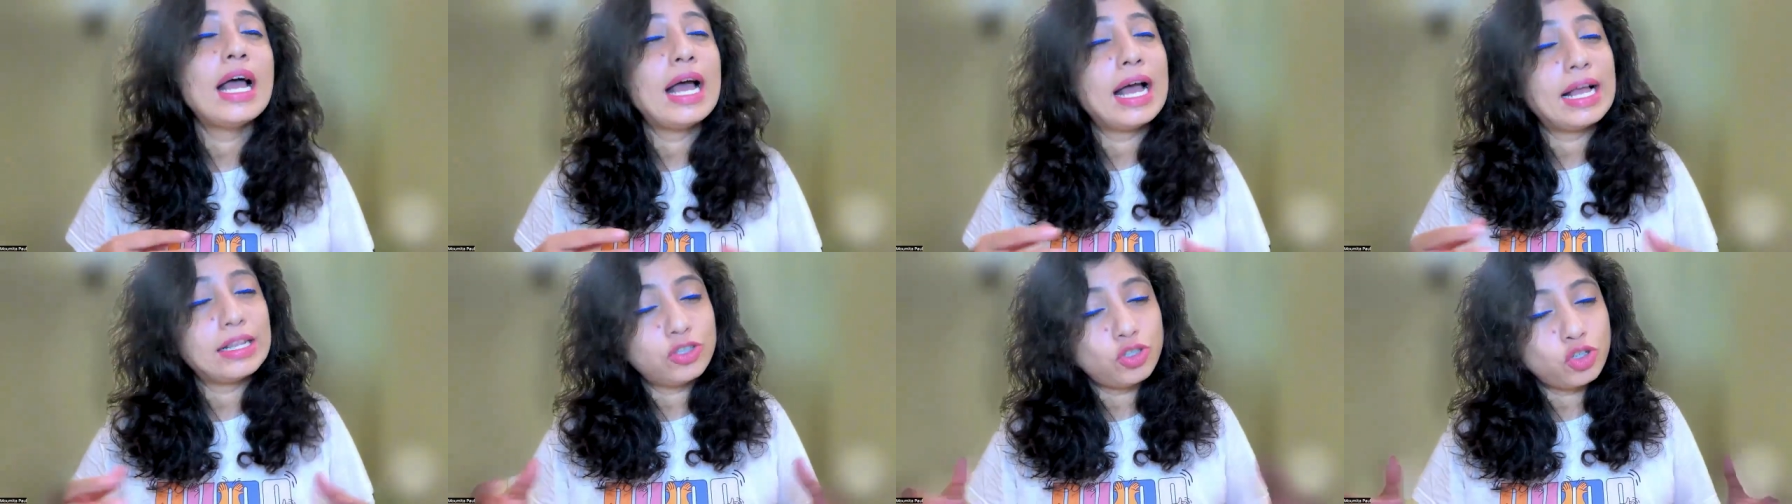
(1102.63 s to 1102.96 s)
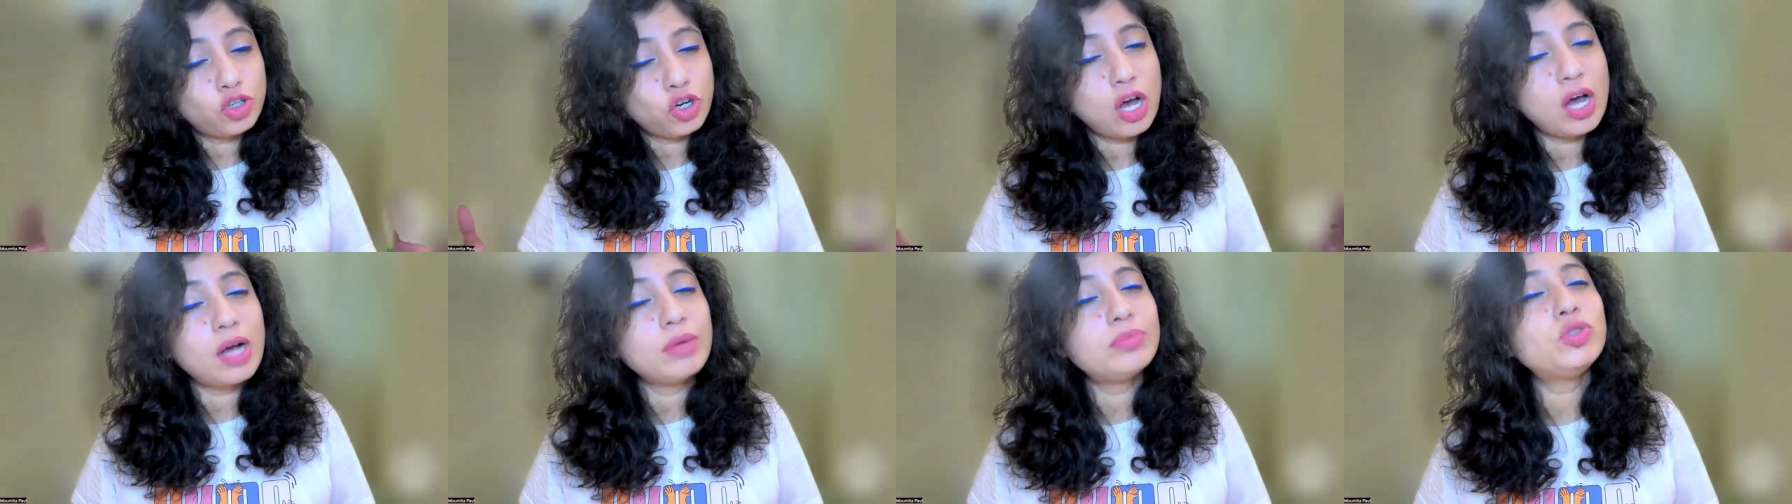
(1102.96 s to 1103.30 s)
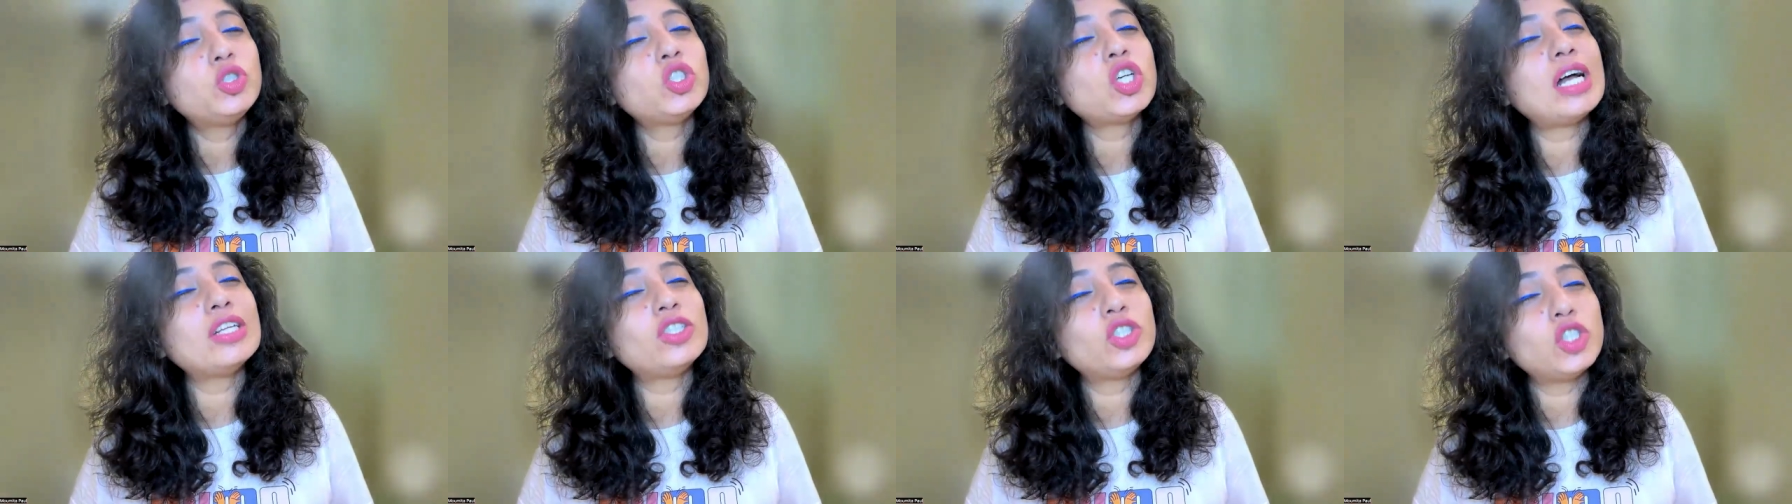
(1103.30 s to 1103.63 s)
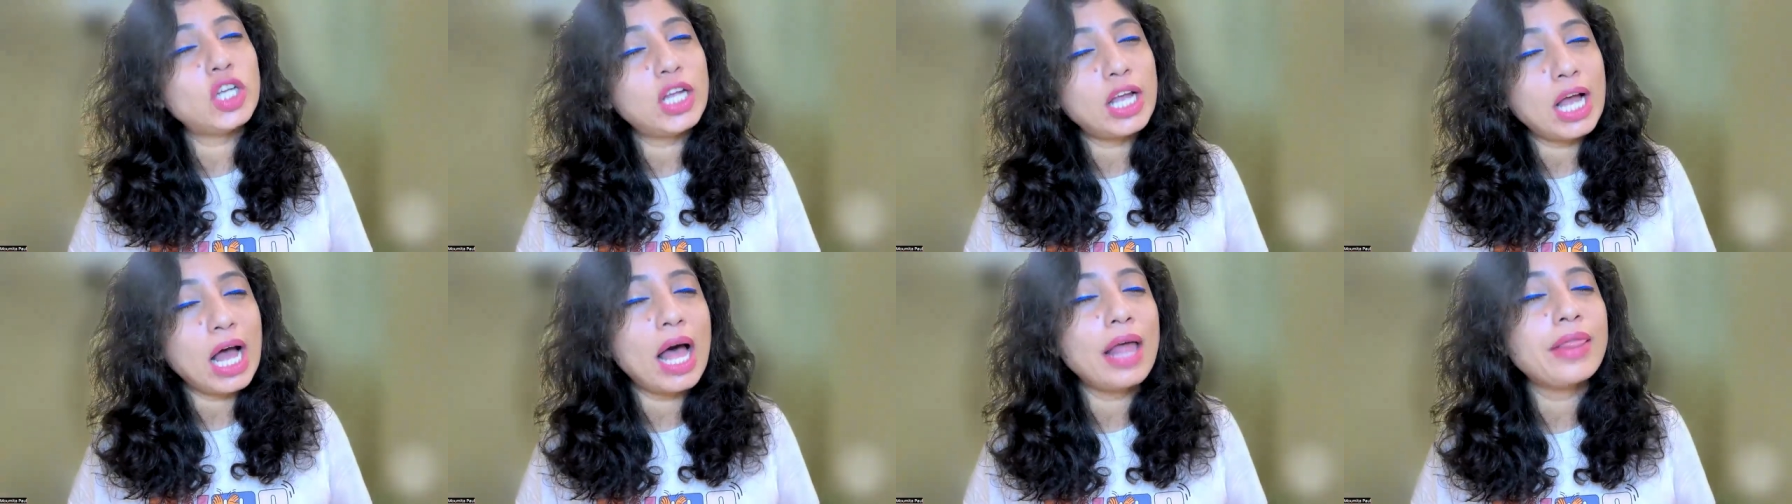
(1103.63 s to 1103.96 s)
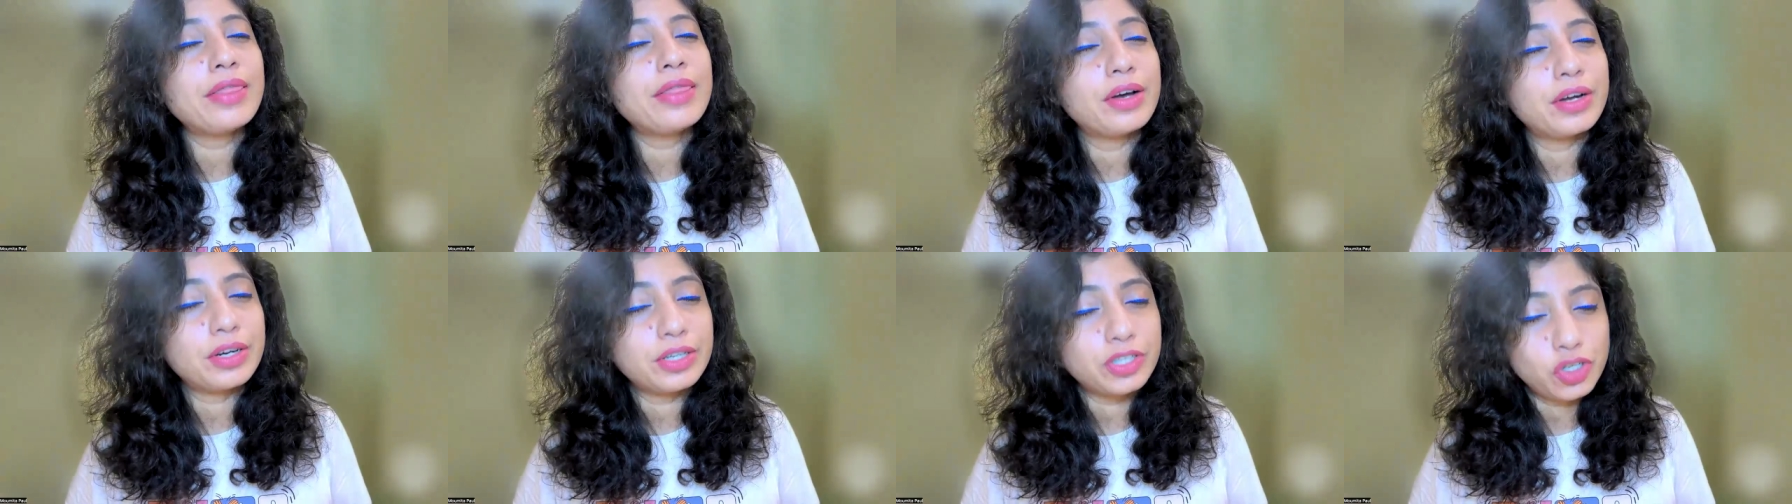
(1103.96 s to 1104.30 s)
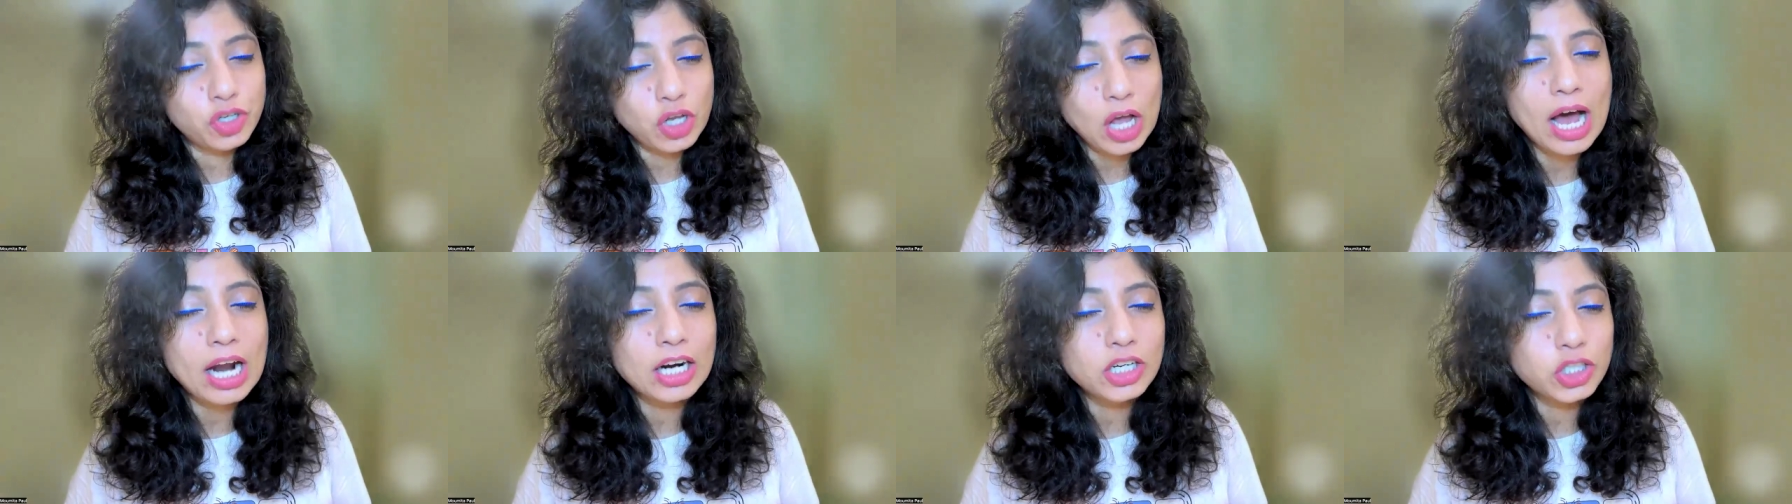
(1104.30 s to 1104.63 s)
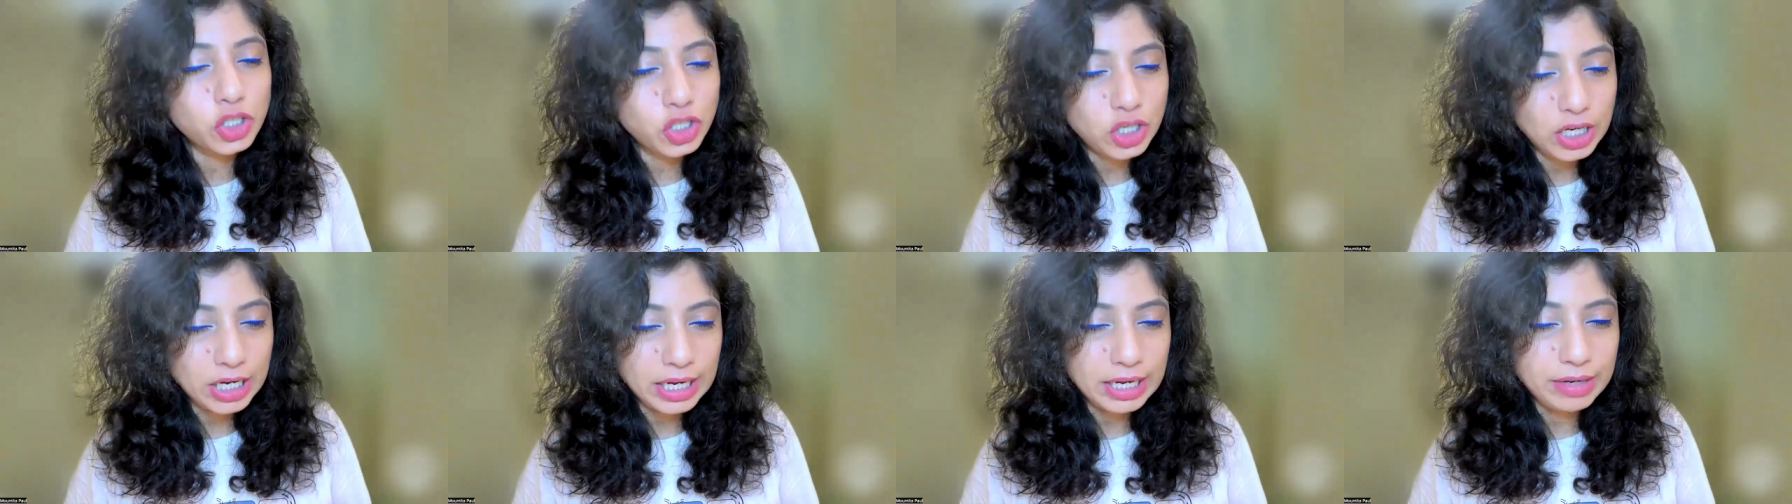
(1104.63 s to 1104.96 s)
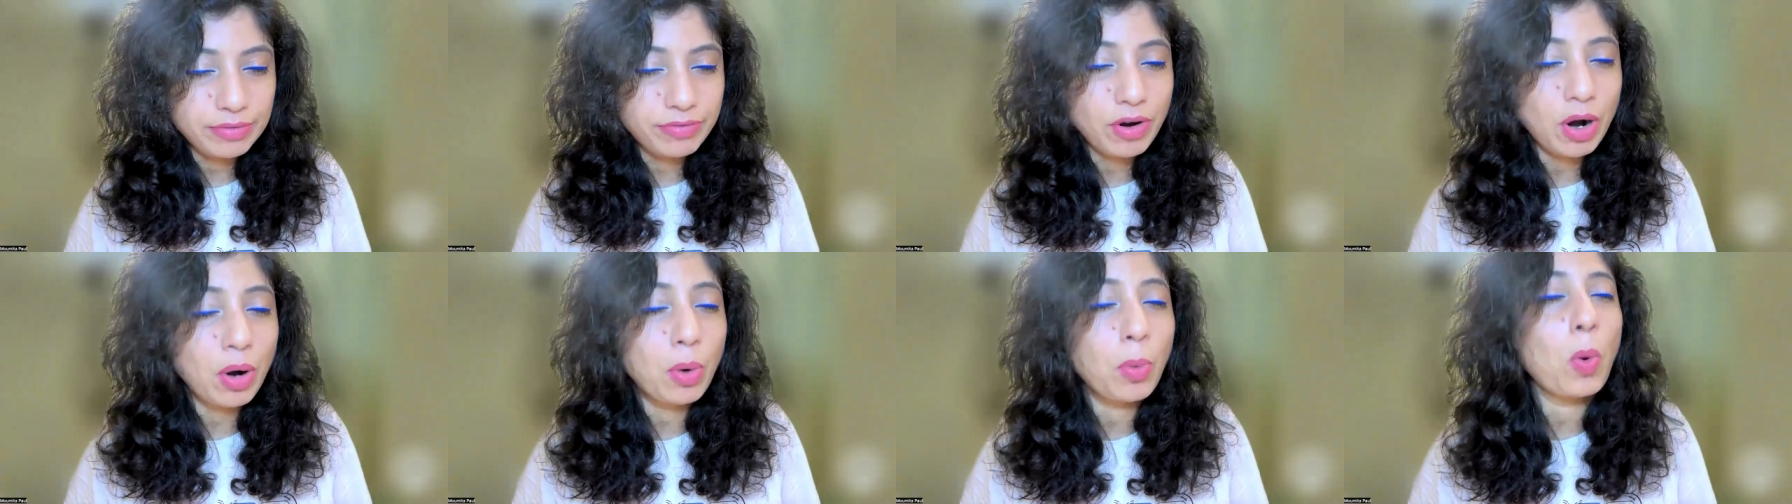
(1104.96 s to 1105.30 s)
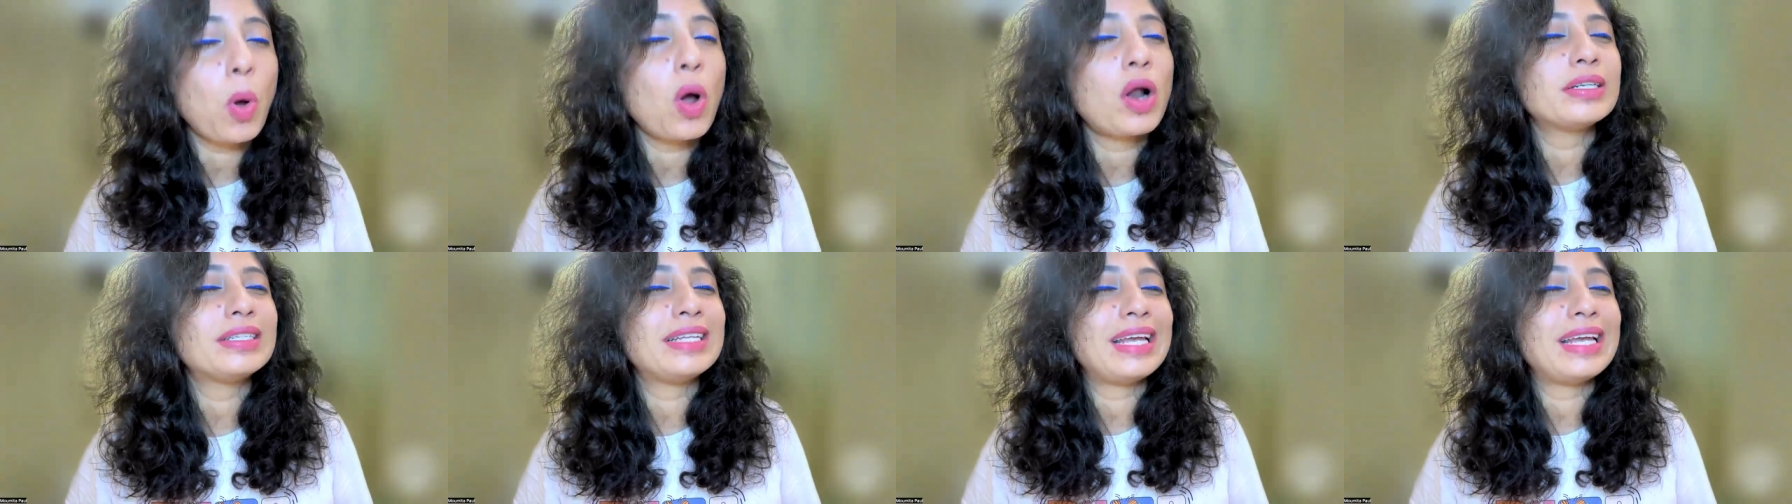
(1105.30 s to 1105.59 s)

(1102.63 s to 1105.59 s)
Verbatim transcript: and stop judging others harshly for what